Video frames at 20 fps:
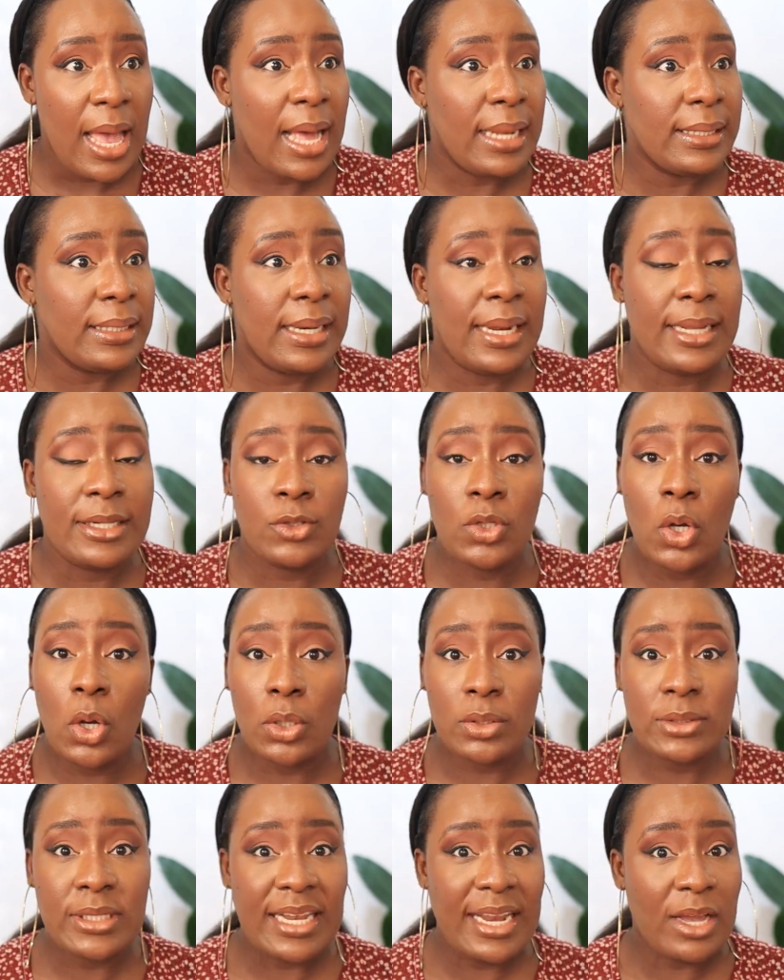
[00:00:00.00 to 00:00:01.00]
And then I
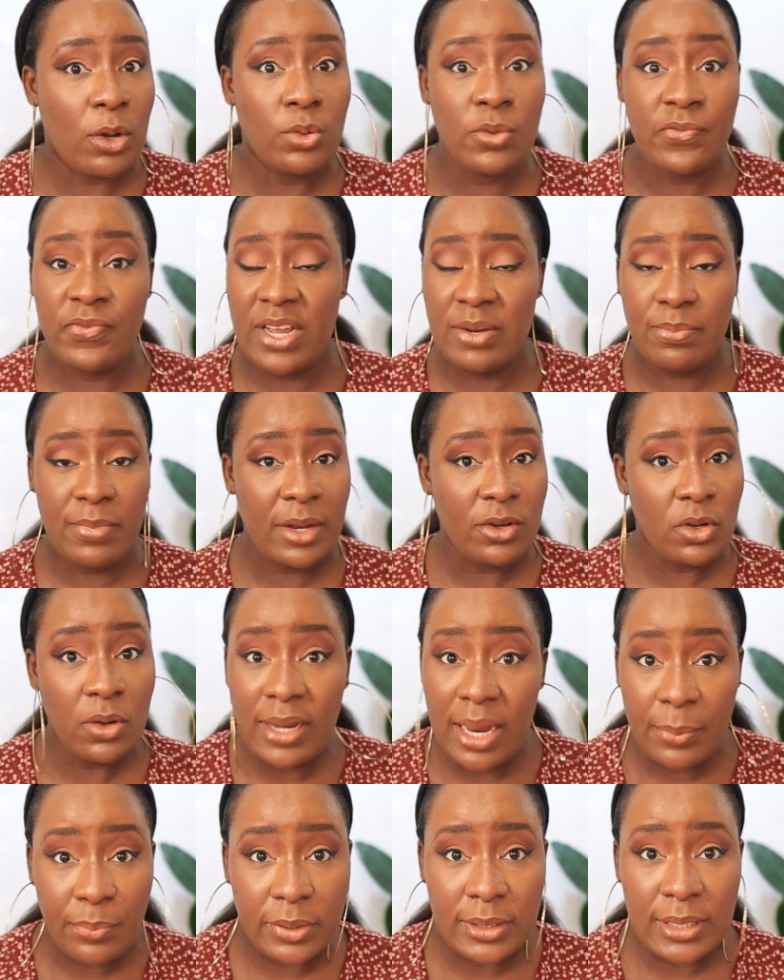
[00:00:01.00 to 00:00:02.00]
turned and I couldn't find my
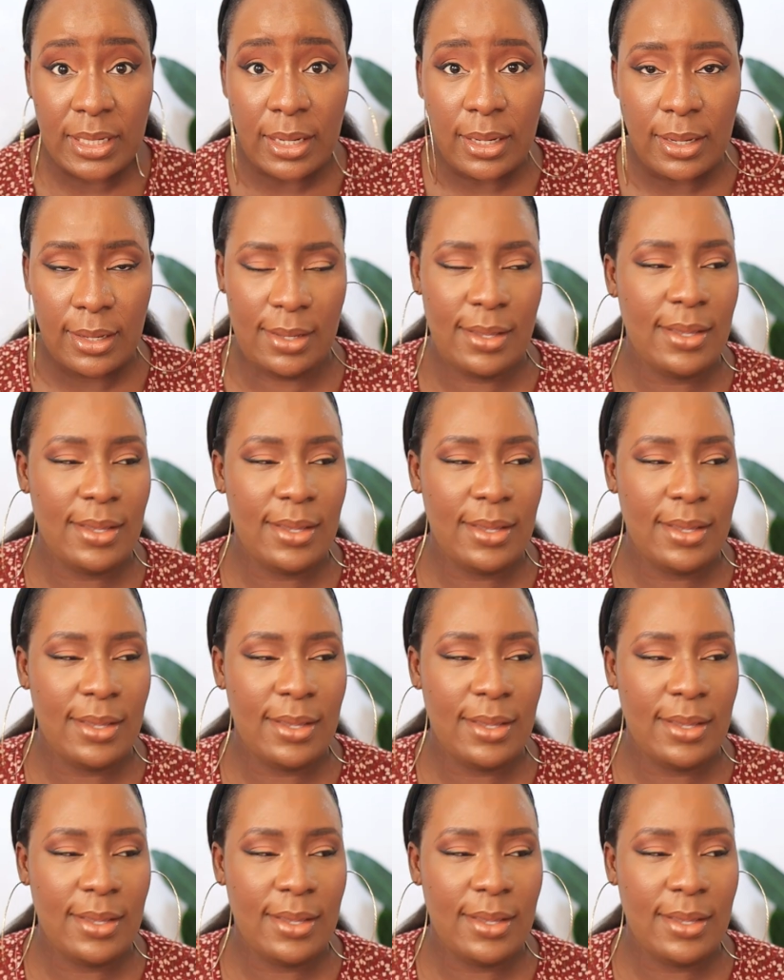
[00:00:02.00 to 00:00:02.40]
younger brother.